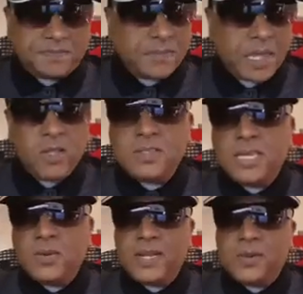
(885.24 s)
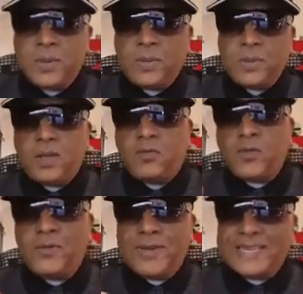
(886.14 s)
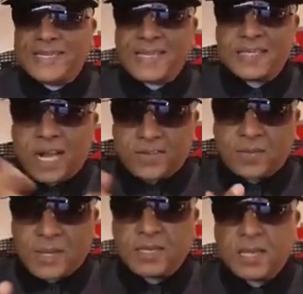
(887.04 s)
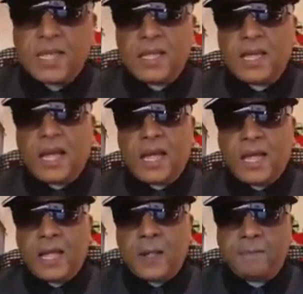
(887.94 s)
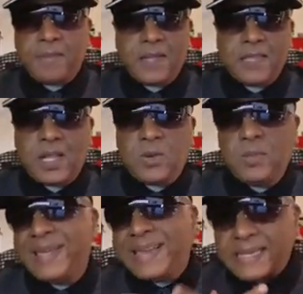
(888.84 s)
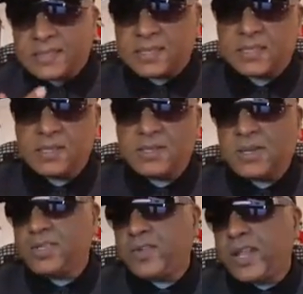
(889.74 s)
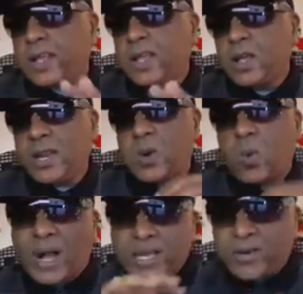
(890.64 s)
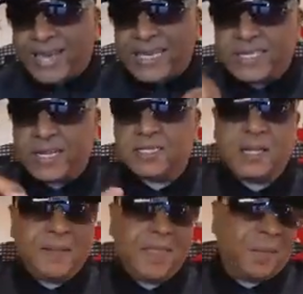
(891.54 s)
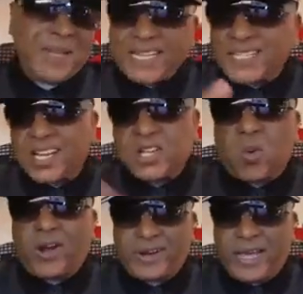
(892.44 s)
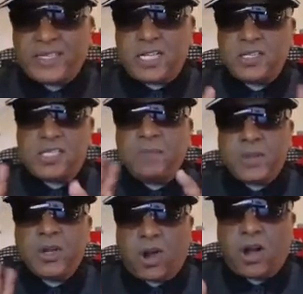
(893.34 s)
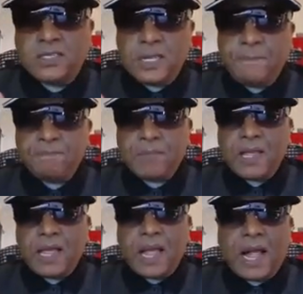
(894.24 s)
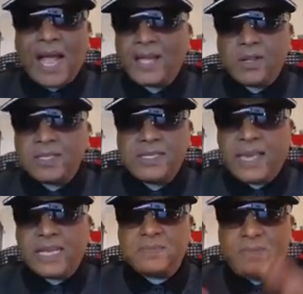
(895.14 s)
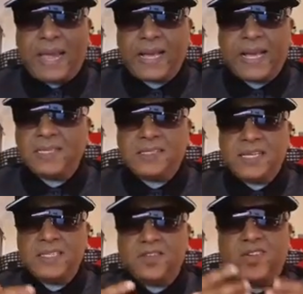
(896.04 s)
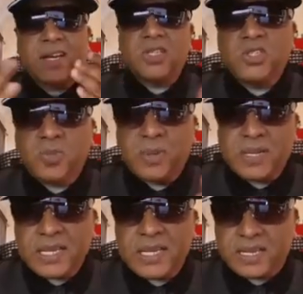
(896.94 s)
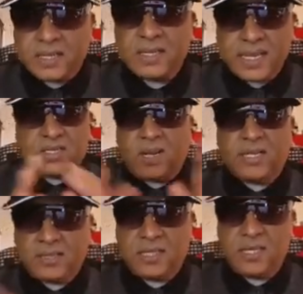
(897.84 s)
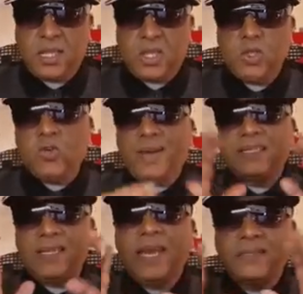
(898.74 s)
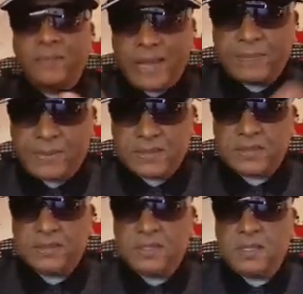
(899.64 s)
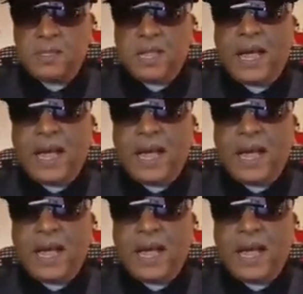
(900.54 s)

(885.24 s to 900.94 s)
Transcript: You see, if we criticize government, then we'll be racist. So it's very like walking on eggshells. But I try to walk on eggshells, you see, because I don't see her as black. I just see her as a fucking stupid idiot. That's all I see. You might see her as a black person. I